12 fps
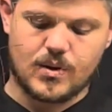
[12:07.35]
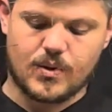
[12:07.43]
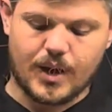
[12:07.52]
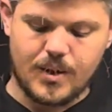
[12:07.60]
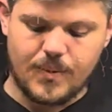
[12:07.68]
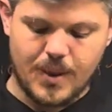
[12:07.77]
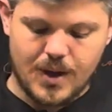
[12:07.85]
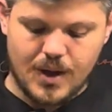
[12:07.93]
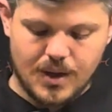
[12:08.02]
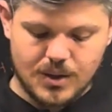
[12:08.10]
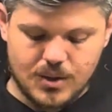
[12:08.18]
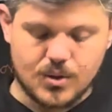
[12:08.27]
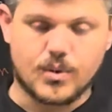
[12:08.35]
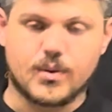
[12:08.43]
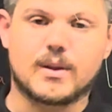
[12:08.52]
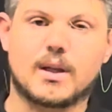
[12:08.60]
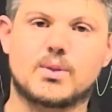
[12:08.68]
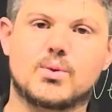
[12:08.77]
Okay,
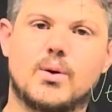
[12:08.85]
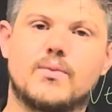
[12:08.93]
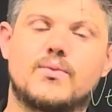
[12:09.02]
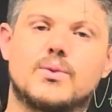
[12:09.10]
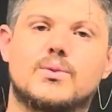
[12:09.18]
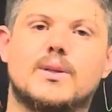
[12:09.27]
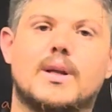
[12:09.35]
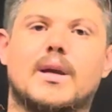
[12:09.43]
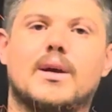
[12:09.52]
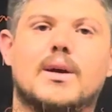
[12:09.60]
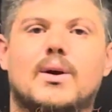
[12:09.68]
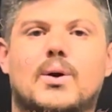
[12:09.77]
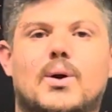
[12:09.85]
so that's all for today.